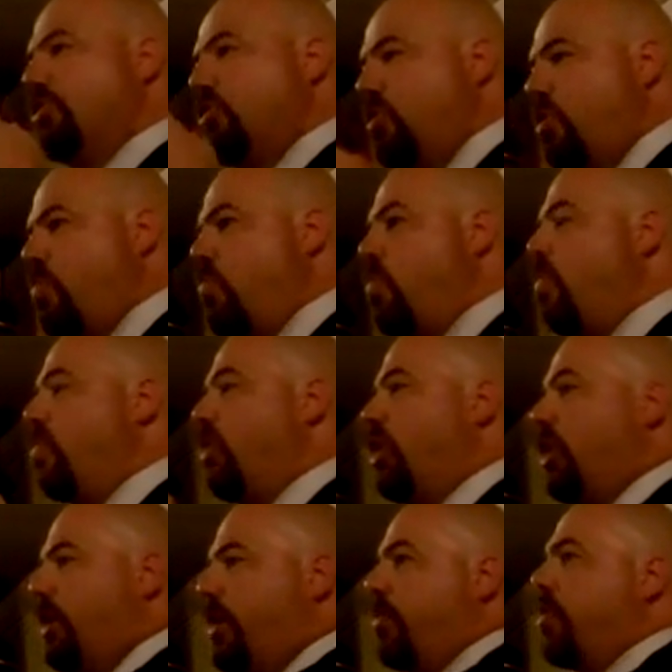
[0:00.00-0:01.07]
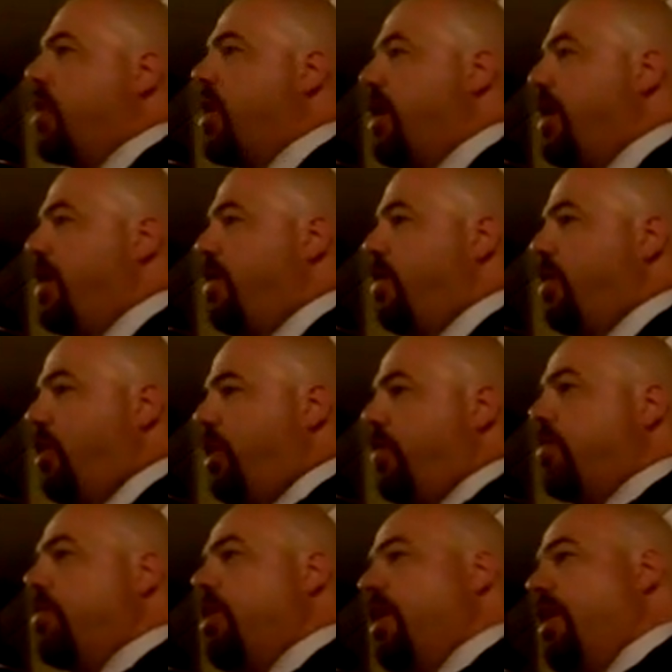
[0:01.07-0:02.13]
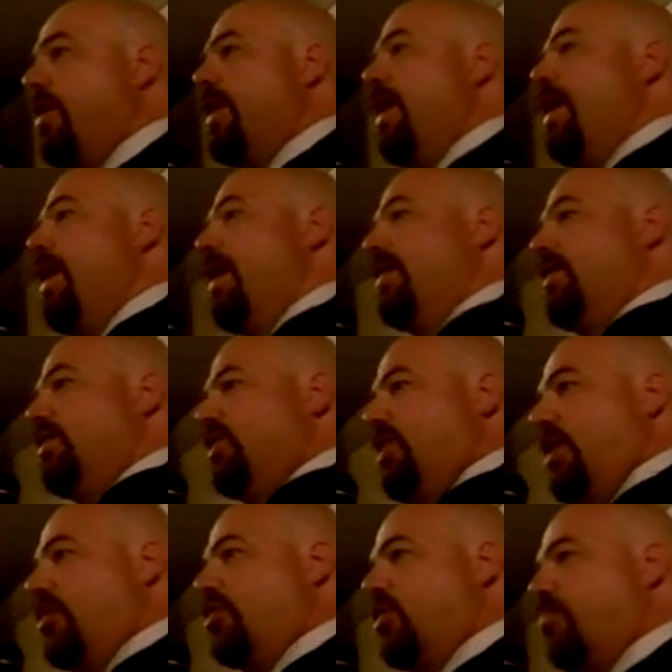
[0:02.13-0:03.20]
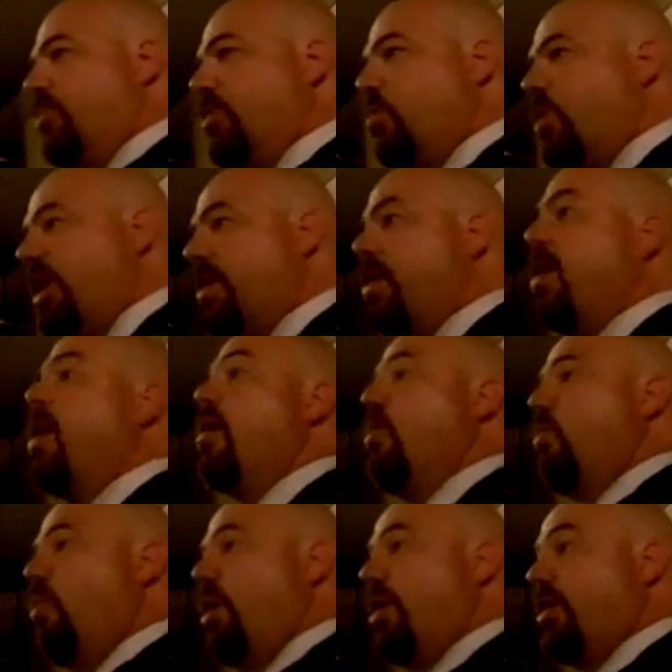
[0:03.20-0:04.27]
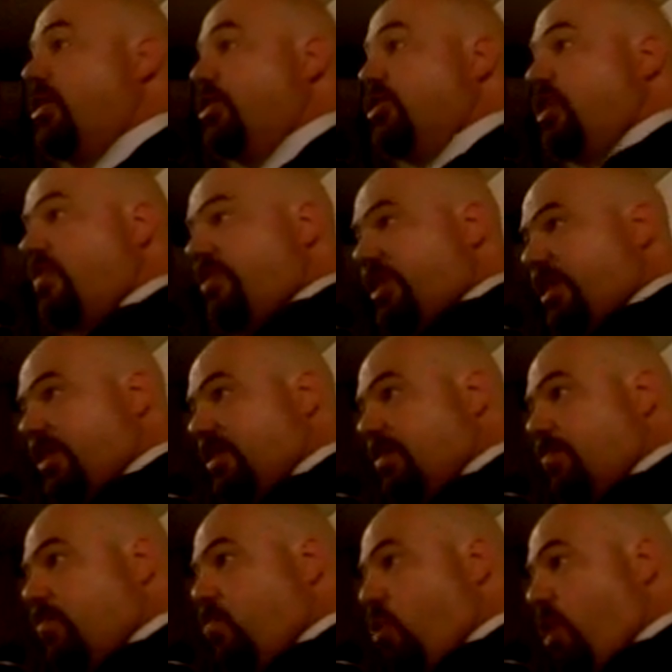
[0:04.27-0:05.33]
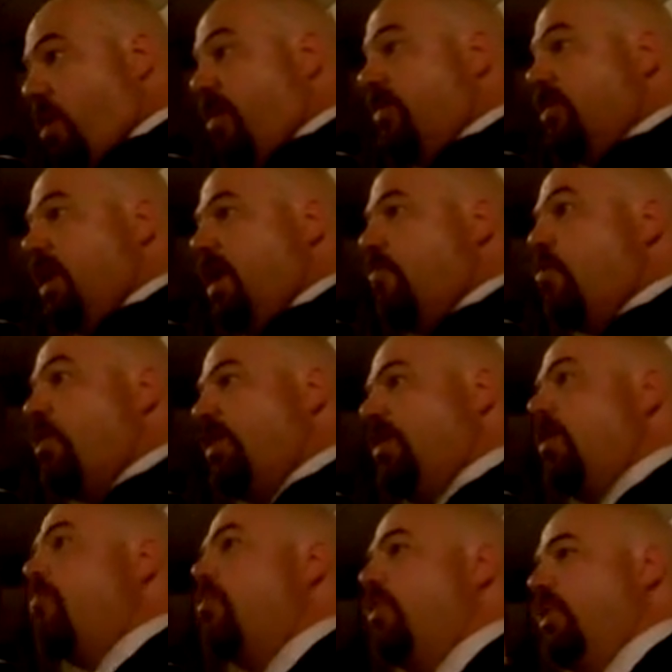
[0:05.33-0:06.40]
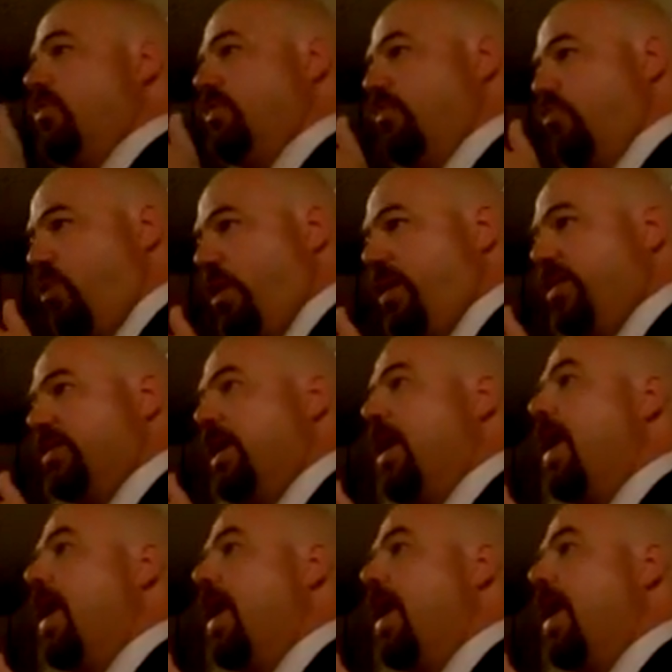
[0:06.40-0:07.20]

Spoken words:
no clear-cut distinction between what conservatism was and what liberalism was.